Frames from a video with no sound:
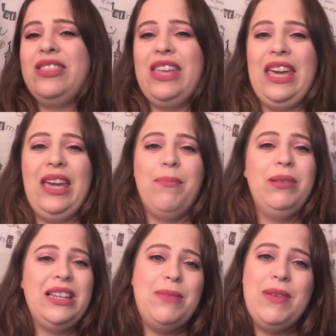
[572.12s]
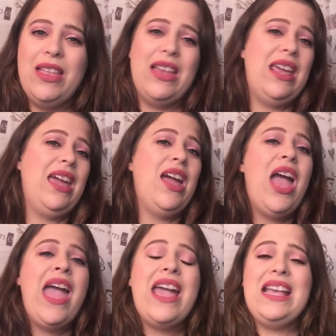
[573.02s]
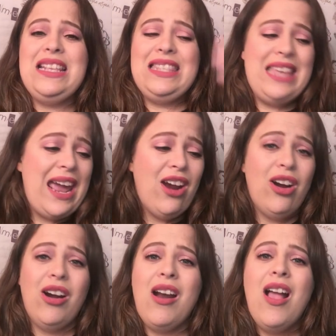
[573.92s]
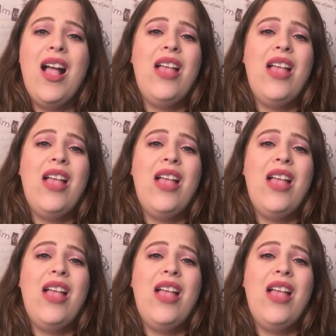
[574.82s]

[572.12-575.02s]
The blendability is there.